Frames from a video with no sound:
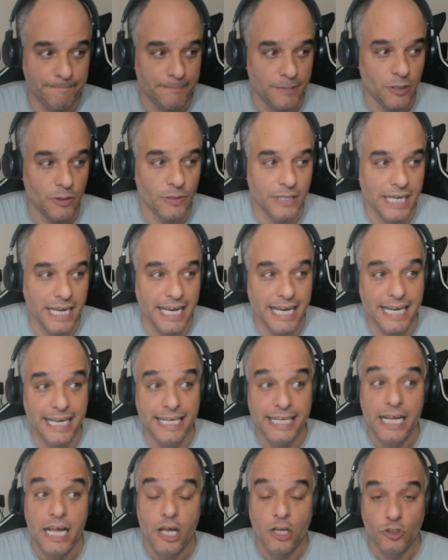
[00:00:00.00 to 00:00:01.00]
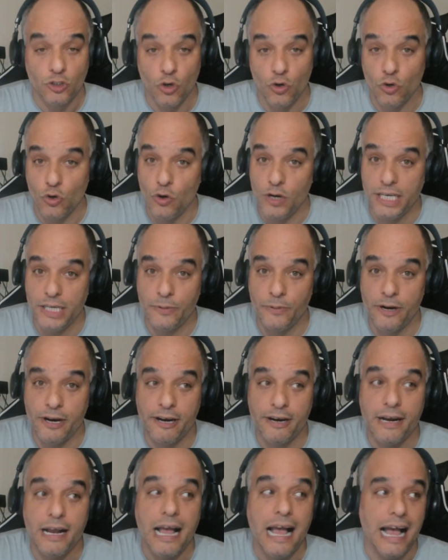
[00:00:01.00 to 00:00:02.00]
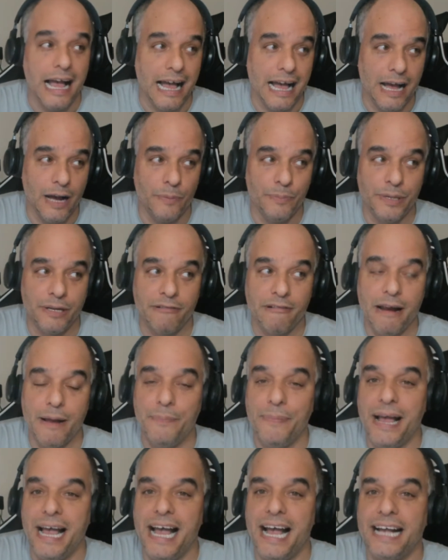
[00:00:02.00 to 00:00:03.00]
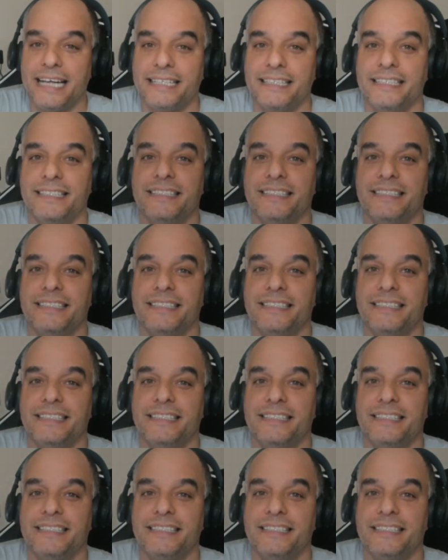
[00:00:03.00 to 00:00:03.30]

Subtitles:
Okay? Don't go anywhere. I'll be right back.